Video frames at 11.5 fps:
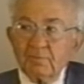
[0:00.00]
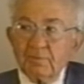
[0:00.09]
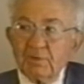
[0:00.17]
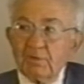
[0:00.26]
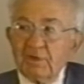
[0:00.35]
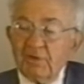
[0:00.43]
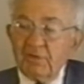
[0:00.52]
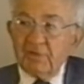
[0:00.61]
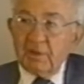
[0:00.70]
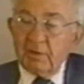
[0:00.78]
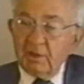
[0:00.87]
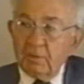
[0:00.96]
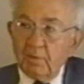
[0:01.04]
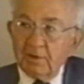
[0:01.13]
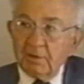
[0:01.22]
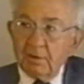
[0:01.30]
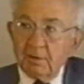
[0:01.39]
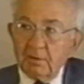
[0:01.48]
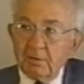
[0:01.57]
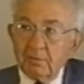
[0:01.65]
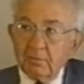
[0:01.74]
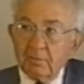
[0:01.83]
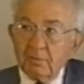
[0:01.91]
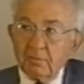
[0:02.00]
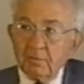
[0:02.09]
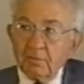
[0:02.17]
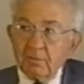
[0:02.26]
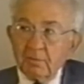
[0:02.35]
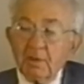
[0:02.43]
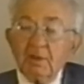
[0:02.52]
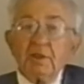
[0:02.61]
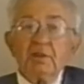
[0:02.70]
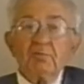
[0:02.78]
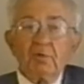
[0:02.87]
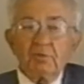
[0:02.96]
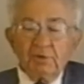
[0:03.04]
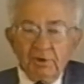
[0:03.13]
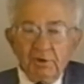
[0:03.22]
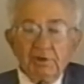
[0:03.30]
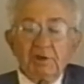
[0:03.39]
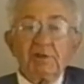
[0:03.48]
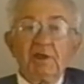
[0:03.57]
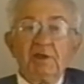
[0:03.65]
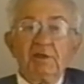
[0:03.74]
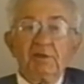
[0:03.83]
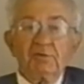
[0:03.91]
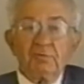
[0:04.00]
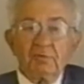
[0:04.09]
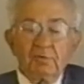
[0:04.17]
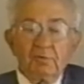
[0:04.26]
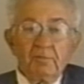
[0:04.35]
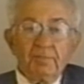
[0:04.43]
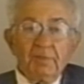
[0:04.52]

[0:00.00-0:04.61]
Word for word: He, he said he what? He rode herd on getting it he through. He herd had to get it completed.